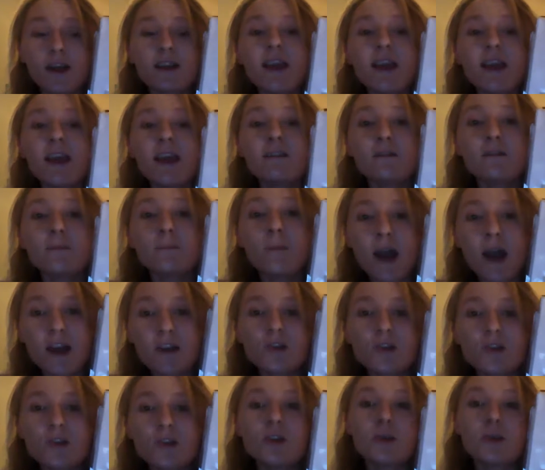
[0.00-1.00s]
they have
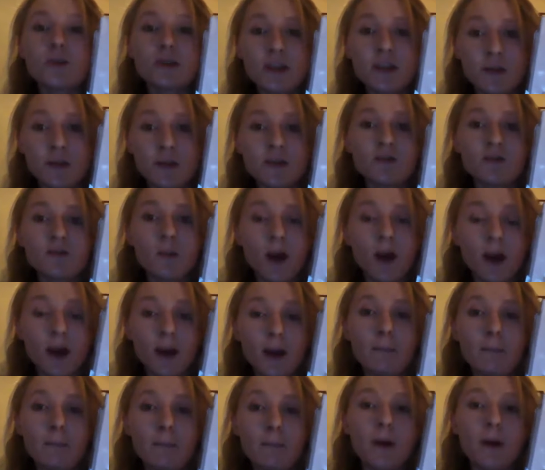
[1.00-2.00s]
mastered the receptive
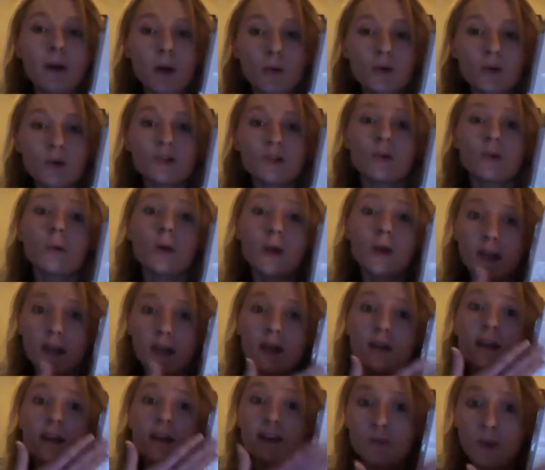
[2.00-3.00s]
part, but we're still working
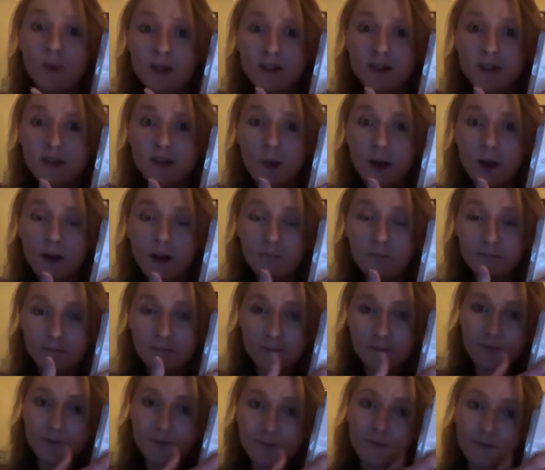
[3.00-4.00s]
on the expressive part.
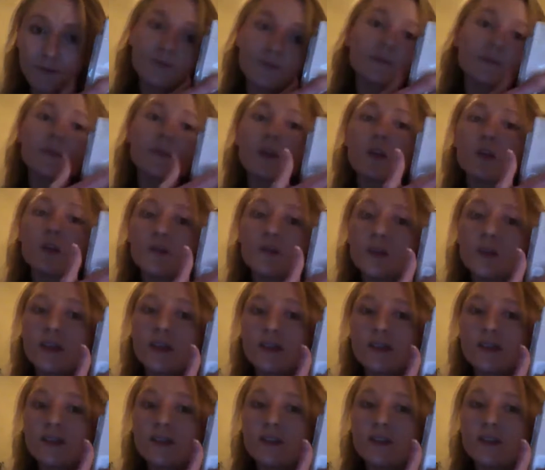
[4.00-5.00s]
So
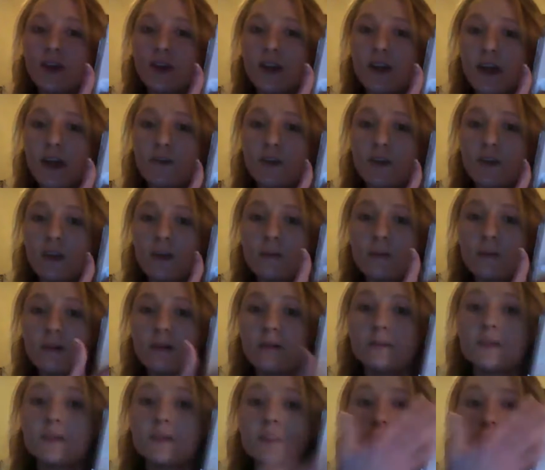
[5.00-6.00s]
this is a good aid for them
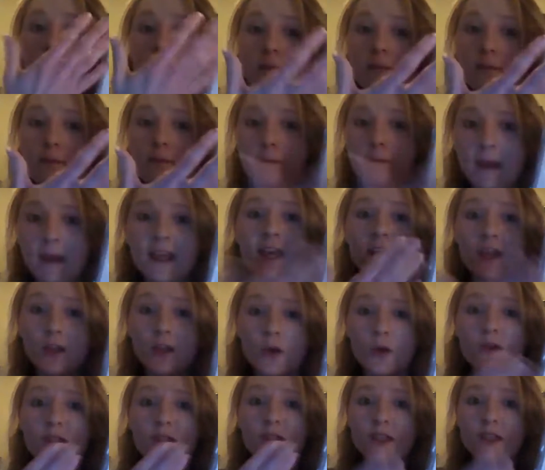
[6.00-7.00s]
to start
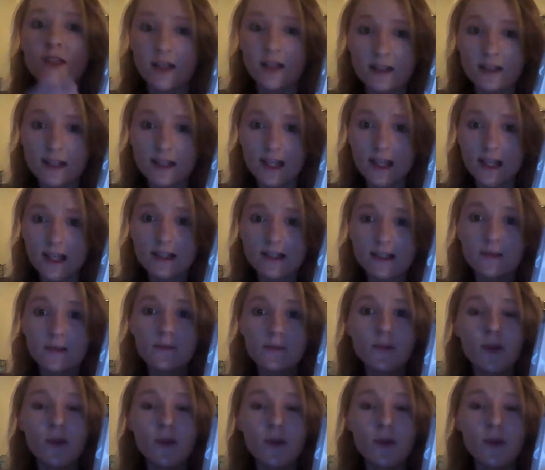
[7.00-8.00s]
making those sentences.
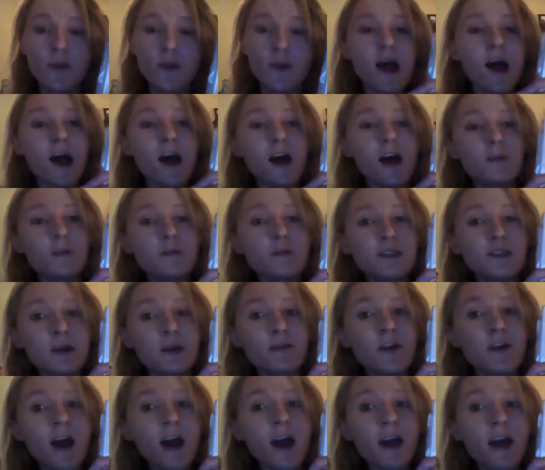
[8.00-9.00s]

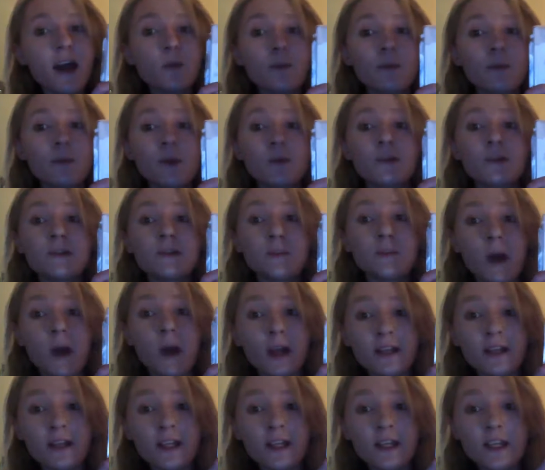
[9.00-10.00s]
Step 5 would be
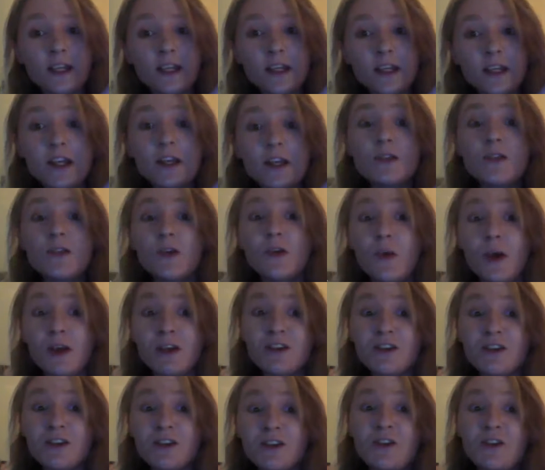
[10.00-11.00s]
responding to the
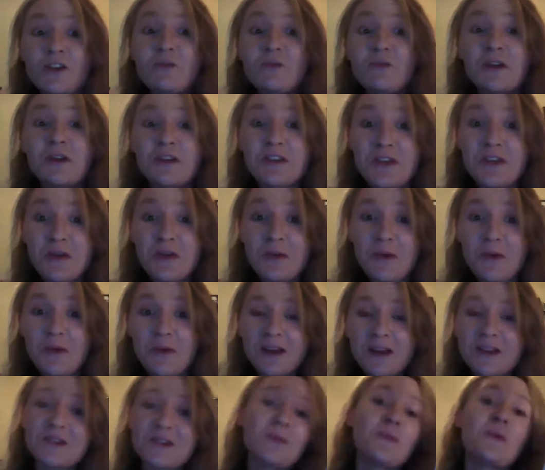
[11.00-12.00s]
question, what do you
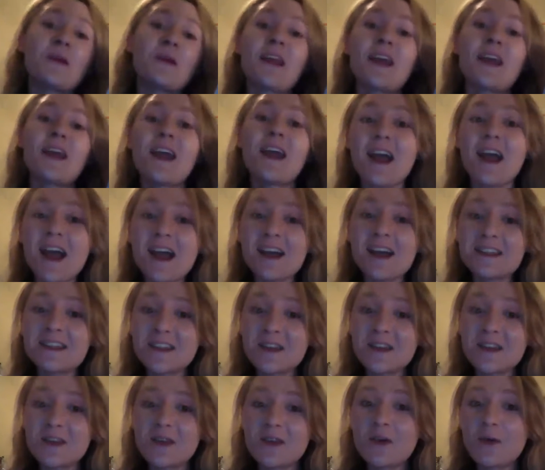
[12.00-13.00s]
want? So when I ask
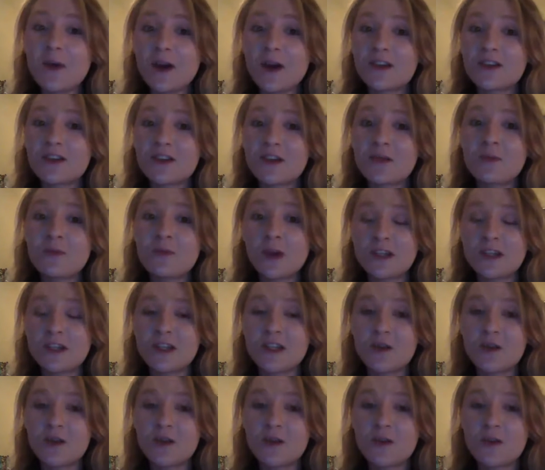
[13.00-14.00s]
the question, what
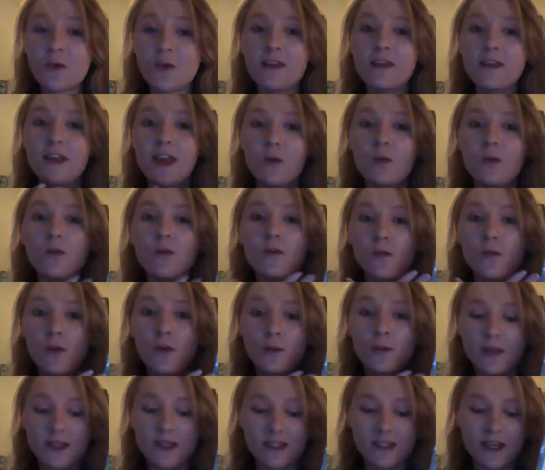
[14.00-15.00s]
do you want? They will
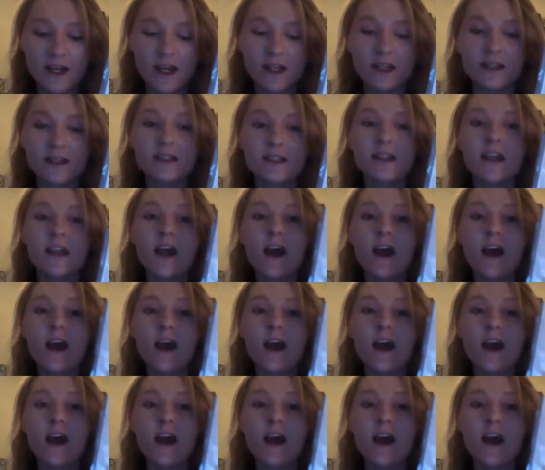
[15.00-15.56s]
form the sentence,